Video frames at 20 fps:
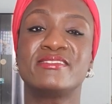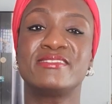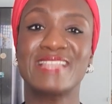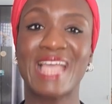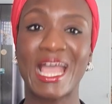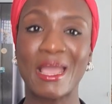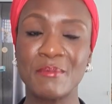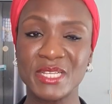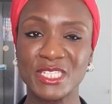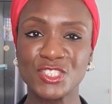
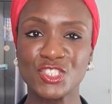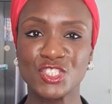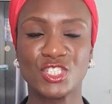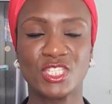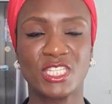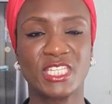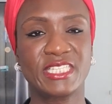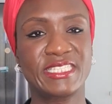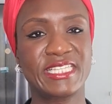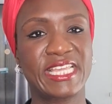damage
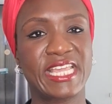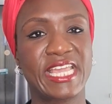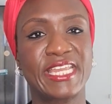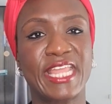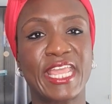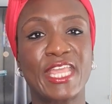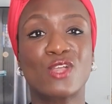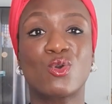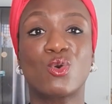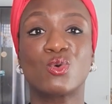to the
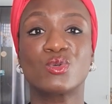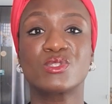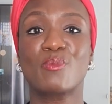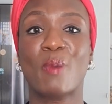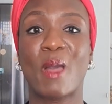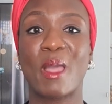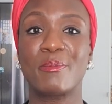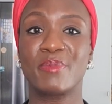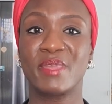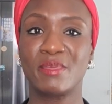DNA caused
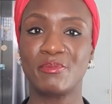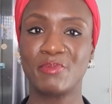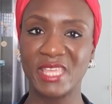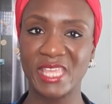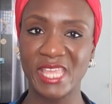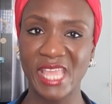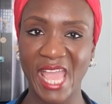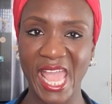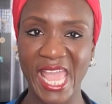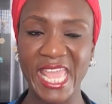by
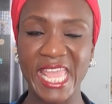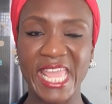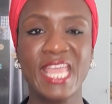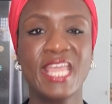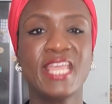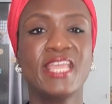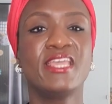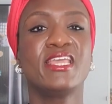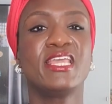BPA